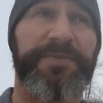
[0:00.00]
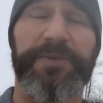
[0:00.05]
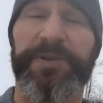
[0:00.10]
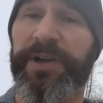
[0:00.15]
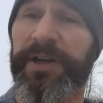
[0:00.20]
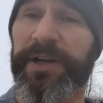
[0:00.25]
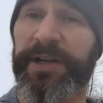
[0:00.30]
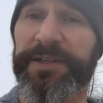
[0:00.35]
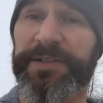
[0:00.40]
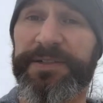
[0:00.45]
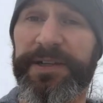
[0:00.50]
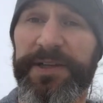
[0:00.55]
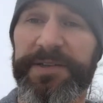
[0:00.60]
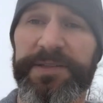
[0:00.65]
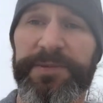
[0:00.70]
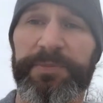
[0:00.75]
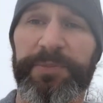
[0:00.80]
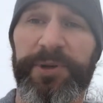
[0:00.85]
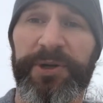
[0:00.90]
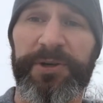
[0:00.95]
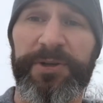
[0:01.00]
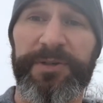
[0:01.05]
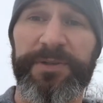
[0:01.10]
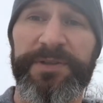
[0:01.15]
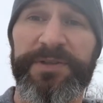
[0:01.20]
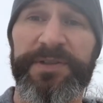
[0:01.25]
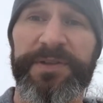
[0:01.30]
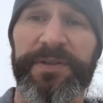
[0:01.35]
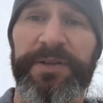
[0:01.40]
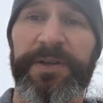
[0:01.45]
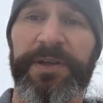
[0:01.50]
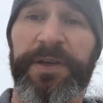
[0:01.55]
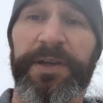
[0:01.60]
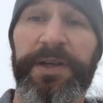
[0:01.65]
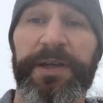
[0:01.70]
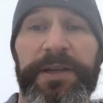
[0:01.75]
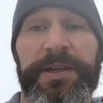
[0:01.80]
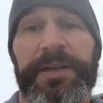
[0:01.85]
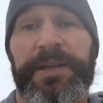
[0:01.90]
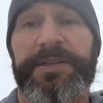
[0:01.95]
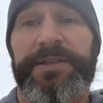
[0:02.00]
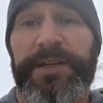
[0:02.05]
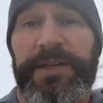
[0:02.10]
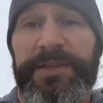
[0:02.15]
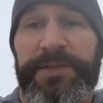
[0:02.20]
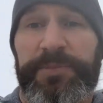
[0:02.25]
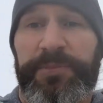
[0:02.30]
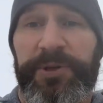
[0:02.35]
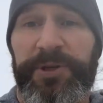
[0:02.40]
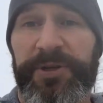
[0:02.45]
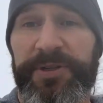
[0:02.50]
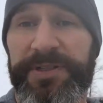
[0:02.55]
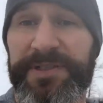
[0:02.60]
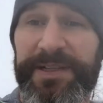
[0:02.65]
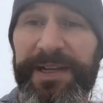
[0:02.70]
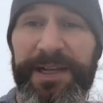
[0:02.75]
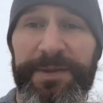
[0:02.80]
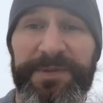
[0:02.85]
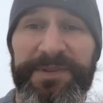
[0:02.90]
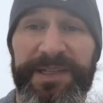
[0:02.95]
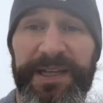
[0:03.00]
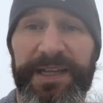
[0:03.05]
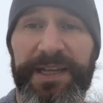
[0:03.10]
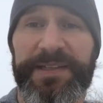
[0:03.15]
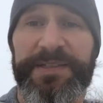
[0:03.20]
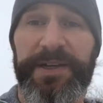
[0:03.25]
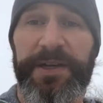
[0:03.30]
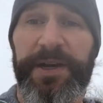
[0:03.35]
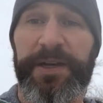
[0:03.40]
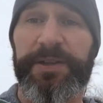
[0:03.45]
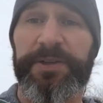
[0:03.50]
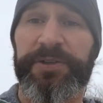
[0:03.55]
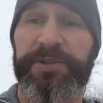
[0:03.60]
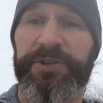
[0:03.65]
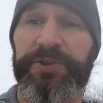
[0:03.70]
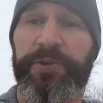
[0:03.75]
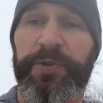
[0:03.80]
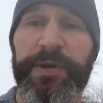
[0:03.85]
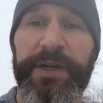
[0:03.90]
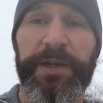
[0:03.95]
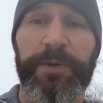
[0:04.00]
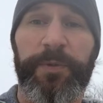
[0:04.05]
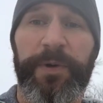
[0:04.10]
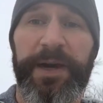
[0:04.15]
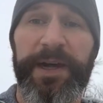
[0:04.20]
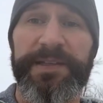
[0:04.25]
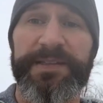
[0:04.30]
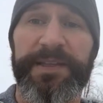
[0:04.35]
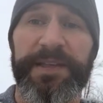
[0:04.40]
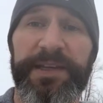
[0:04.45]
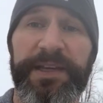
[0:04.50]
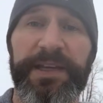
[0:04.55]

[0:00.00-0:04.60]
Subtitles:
for a dozen birds times 10, it's 120 watts of